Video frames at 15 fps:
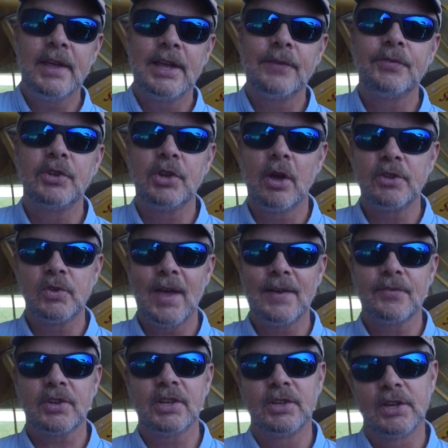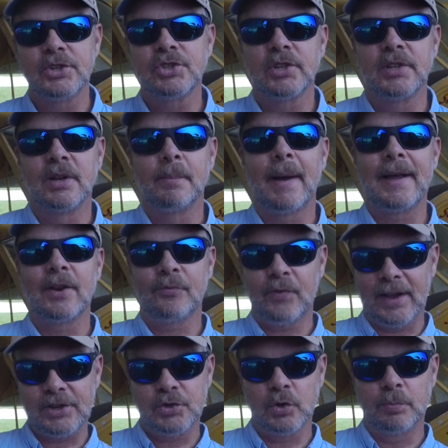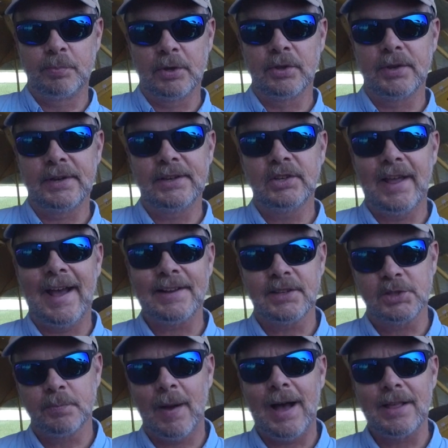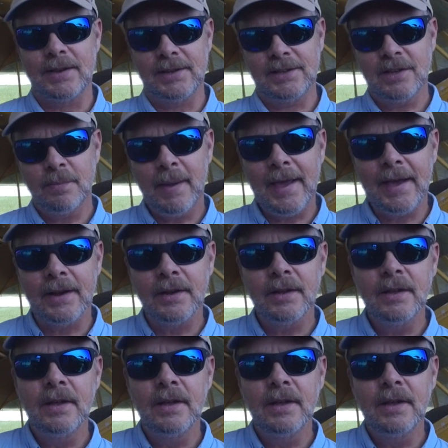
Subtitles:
if you know you have a condition that might affect your ability to act as pilot in command.